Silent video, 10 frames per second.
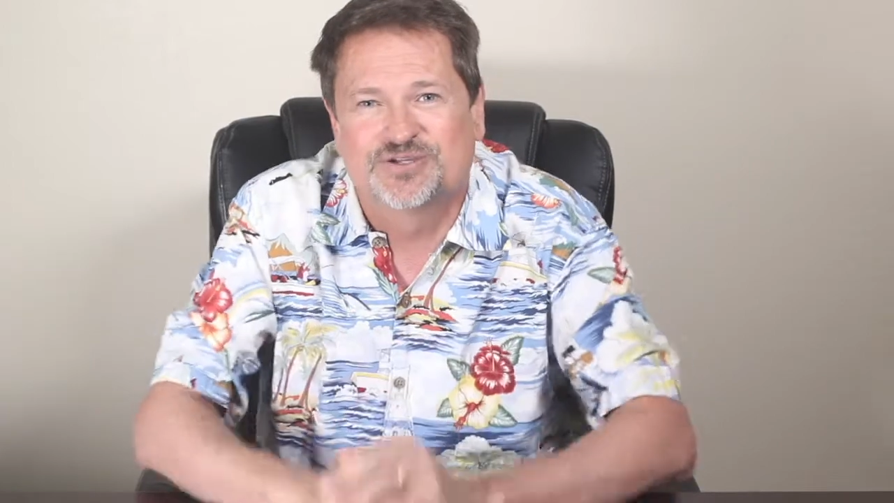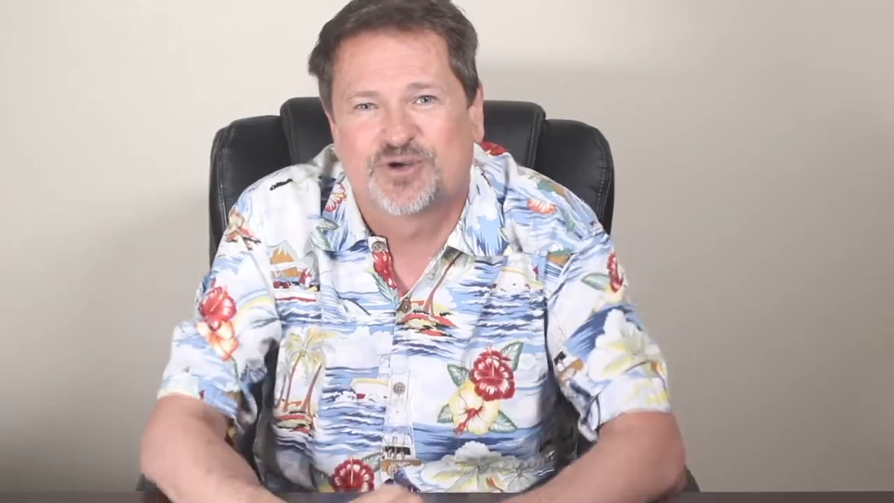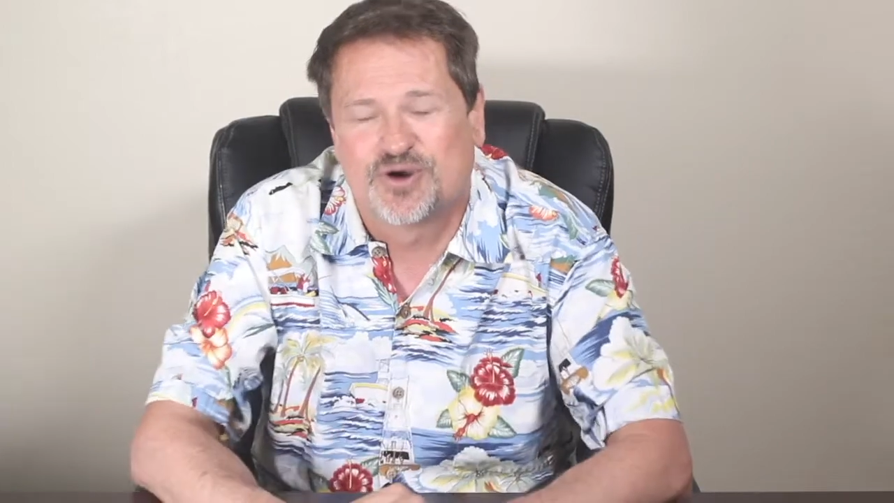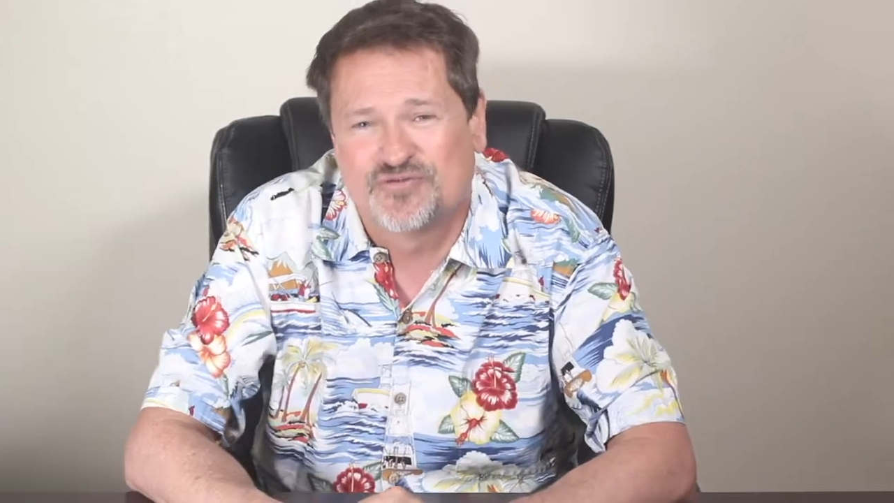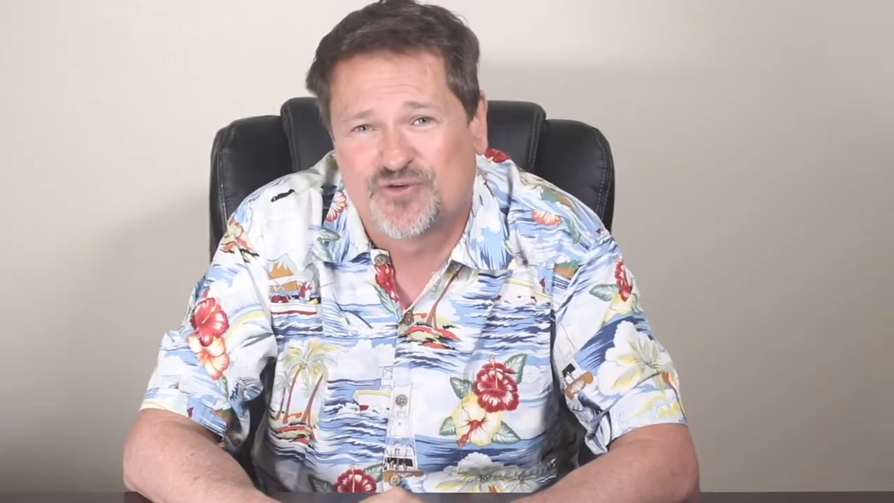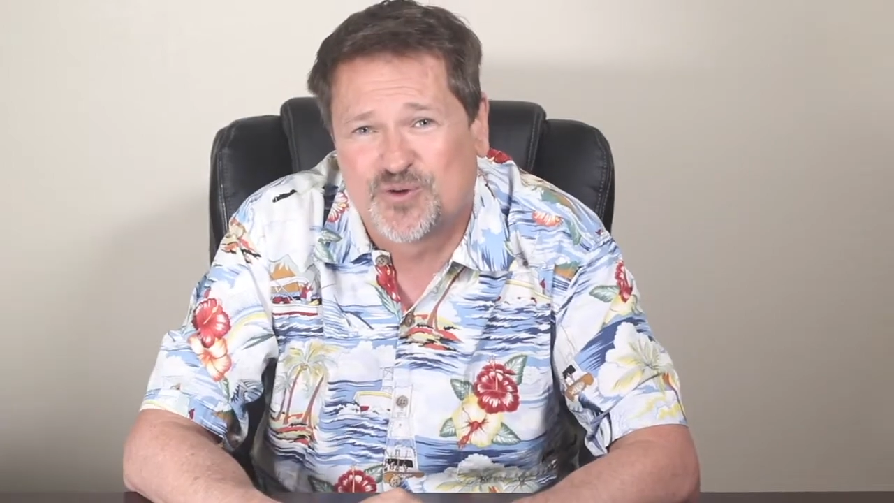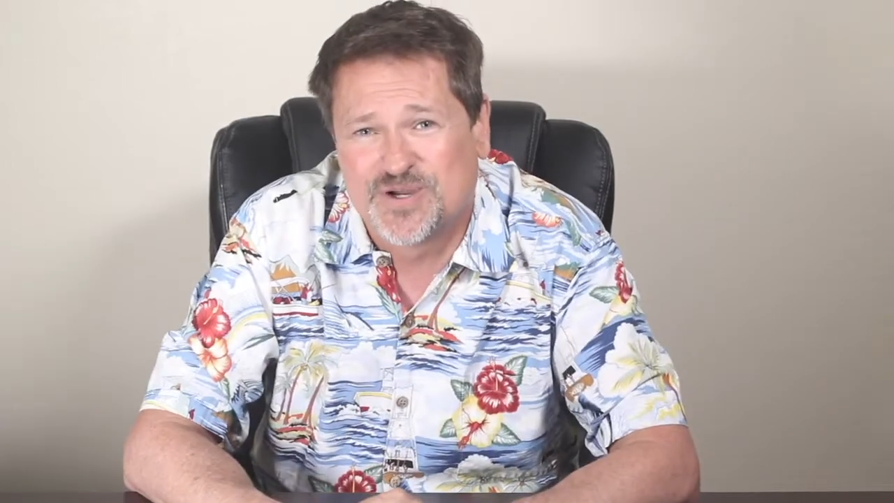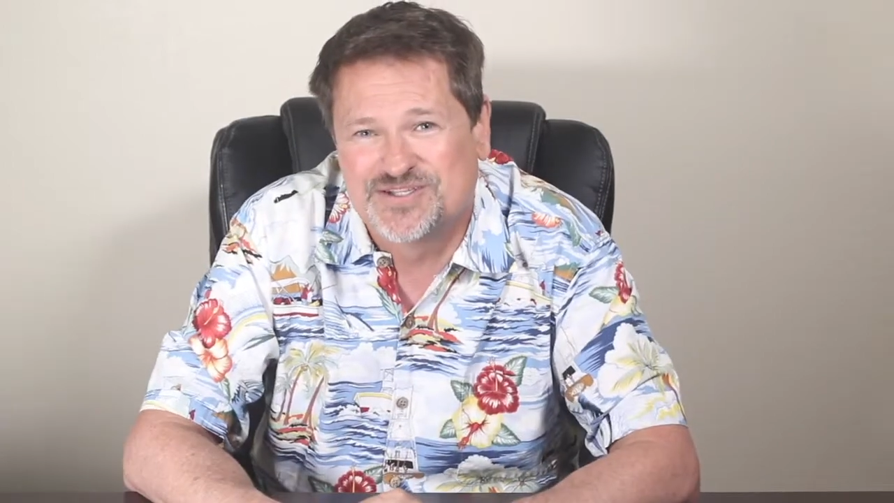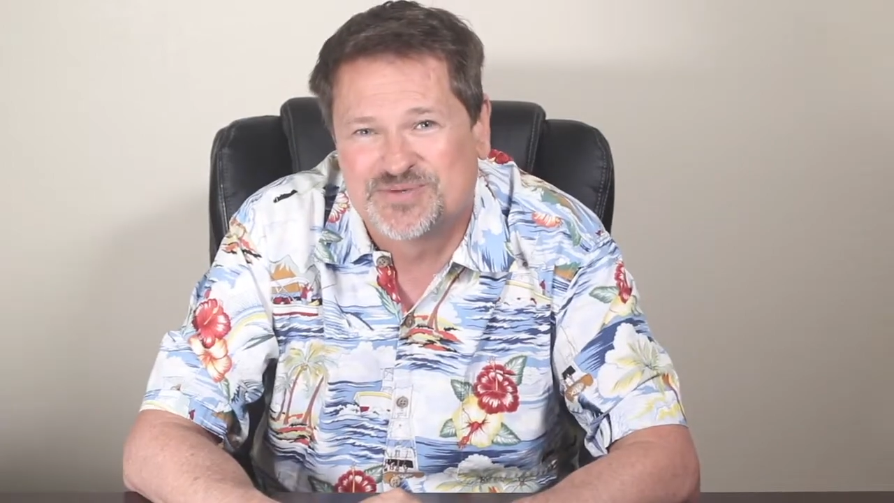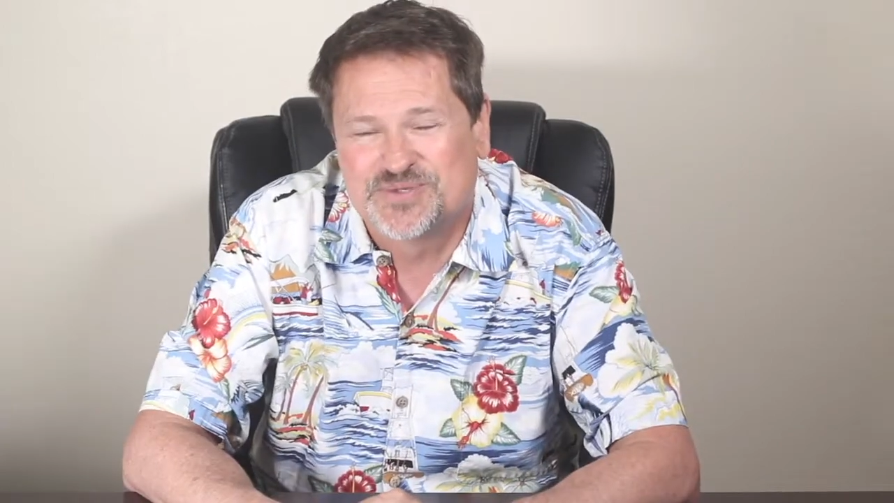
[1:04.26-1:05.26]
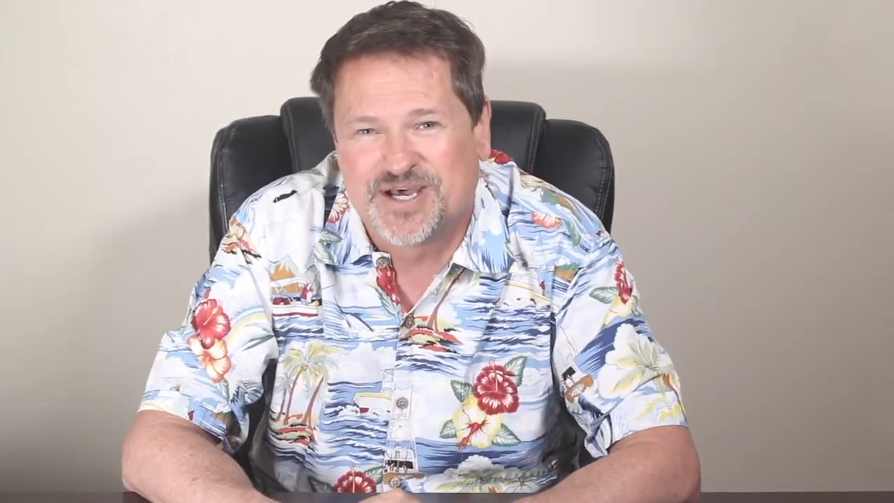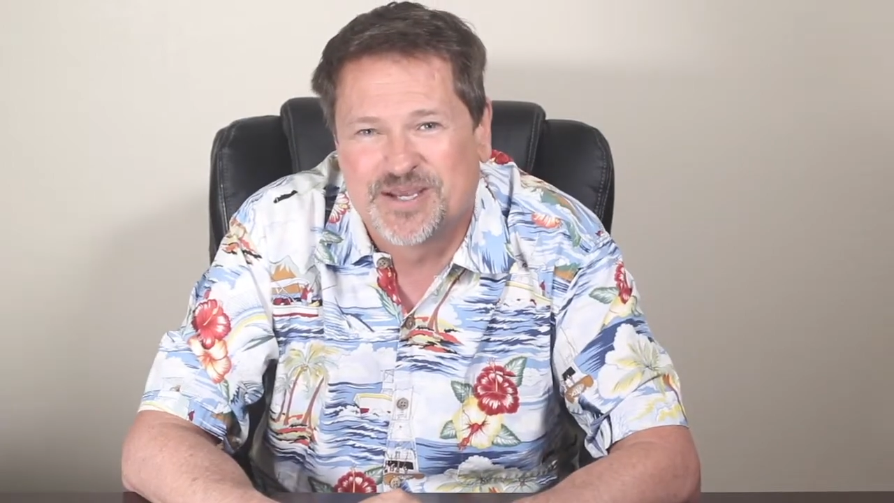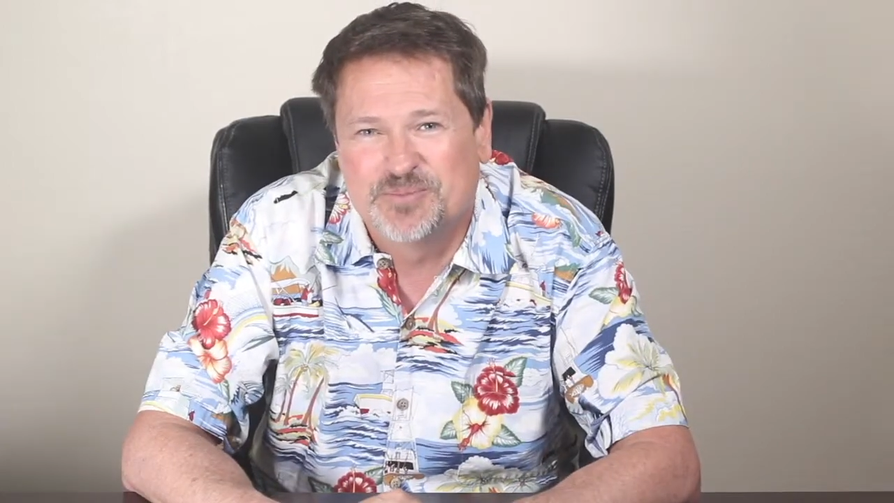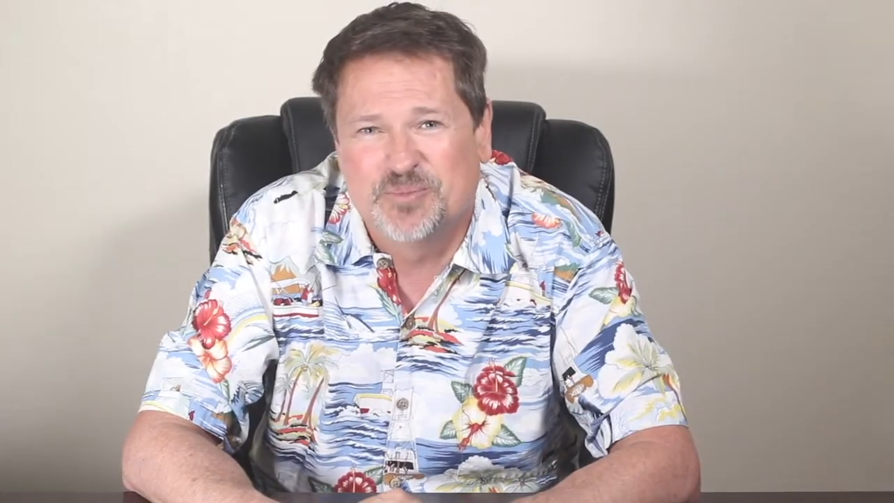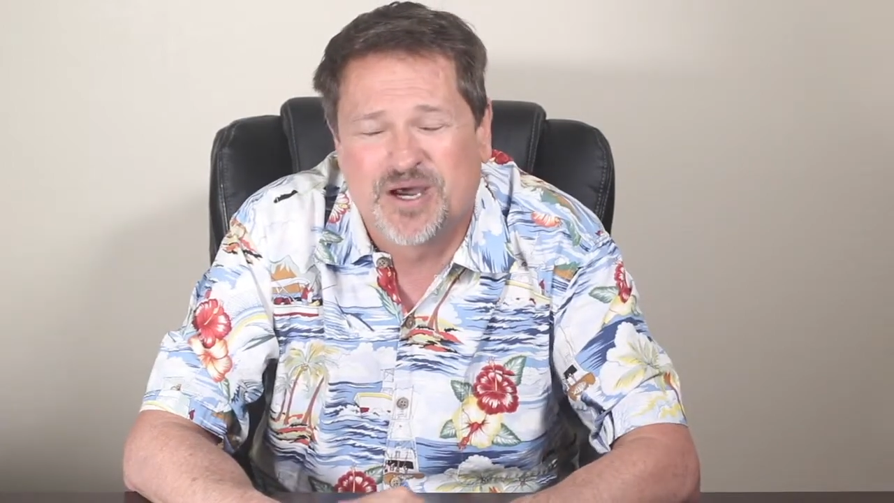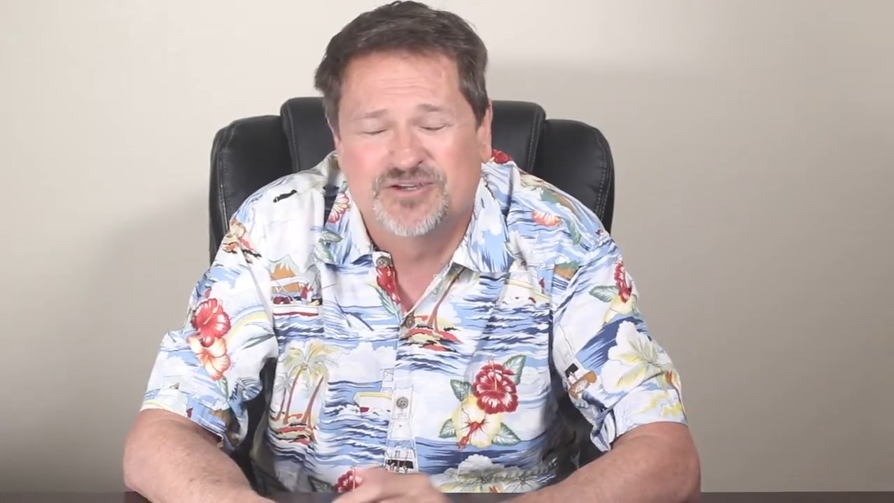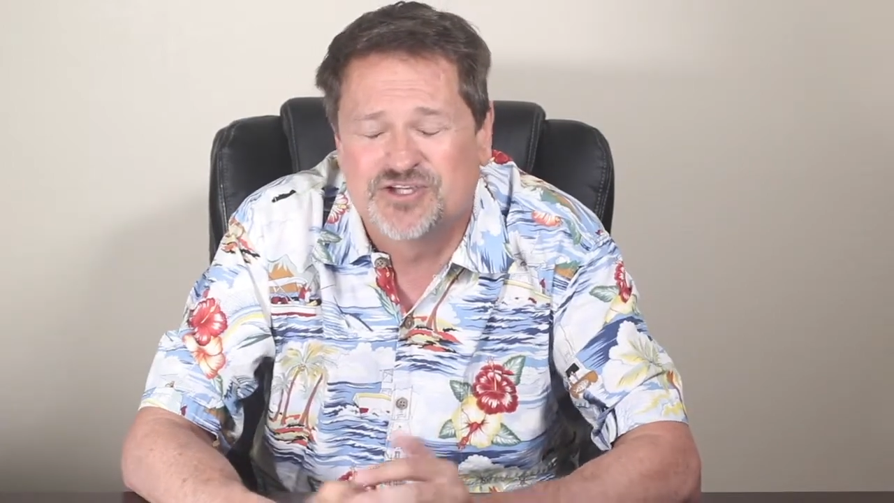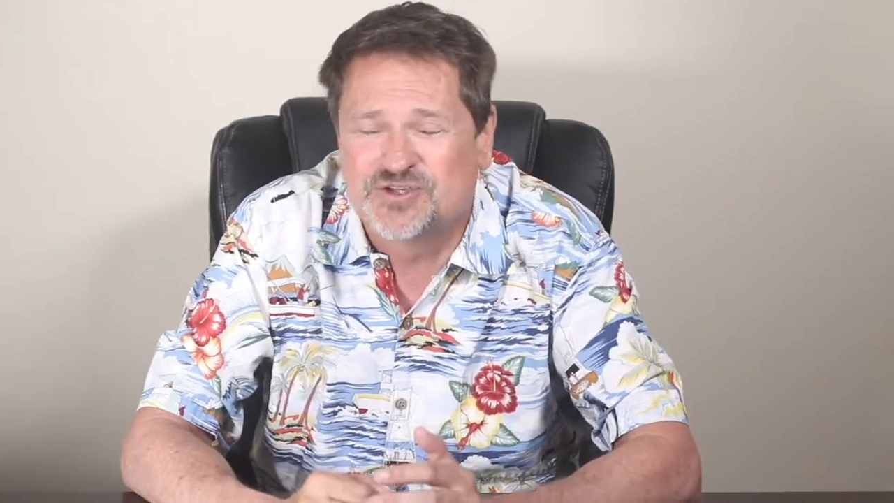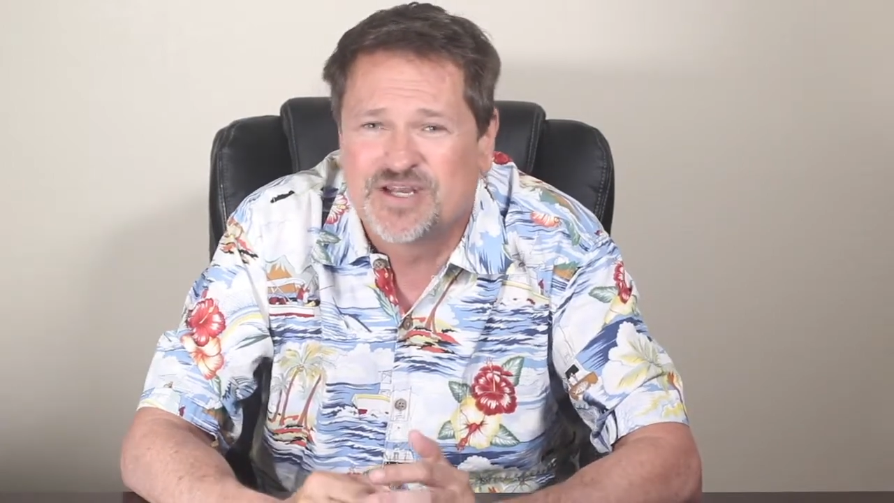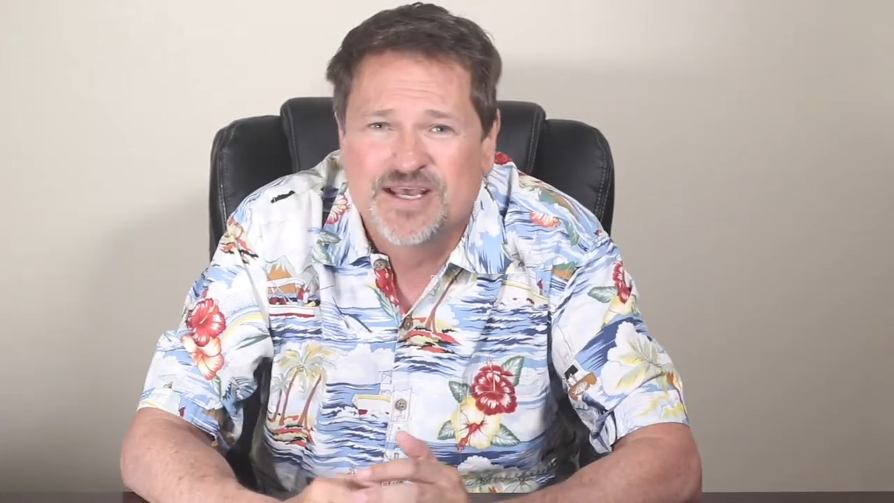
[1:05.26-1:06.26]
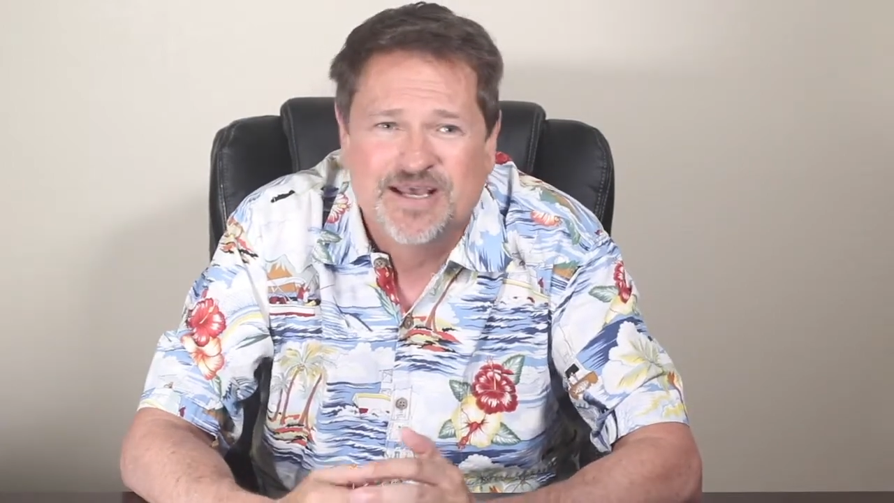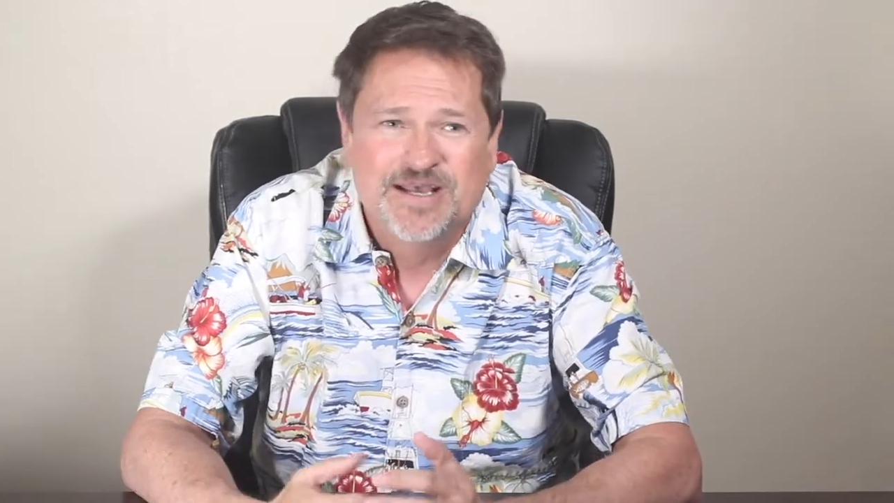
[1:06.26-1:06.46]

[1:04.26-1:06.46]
in his heart for quite some time about just